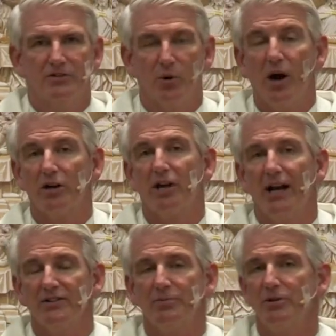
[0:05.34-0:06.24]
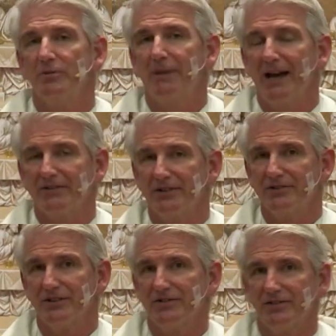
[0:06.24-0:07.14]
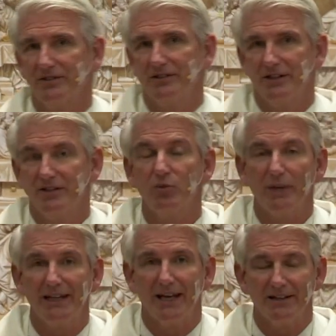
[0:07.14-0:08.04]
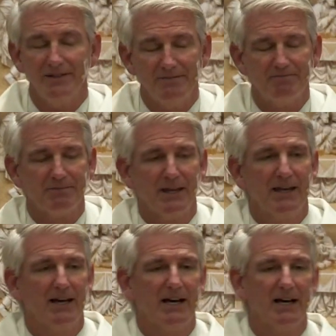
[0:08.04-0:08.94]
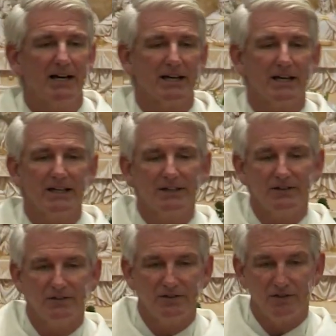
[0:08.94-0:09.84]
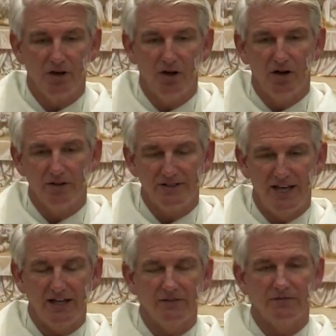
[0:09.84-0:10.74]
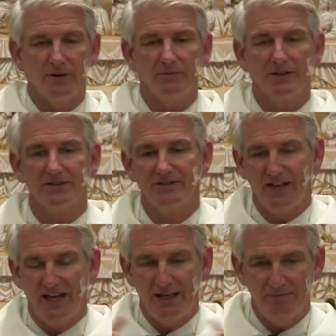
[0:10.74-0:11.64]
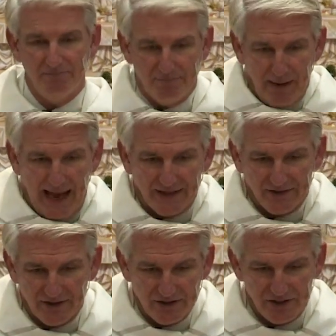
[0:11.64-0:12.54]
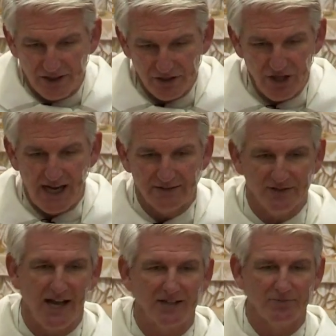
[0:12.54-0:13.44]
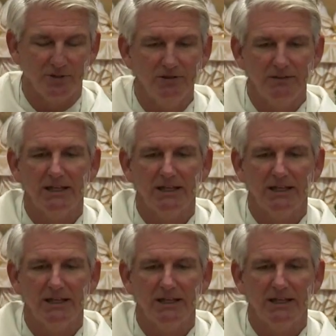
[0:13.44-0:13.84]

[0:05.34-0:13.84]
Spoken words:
So our gospel passage this weekend is taken from the same passage in John's gospel.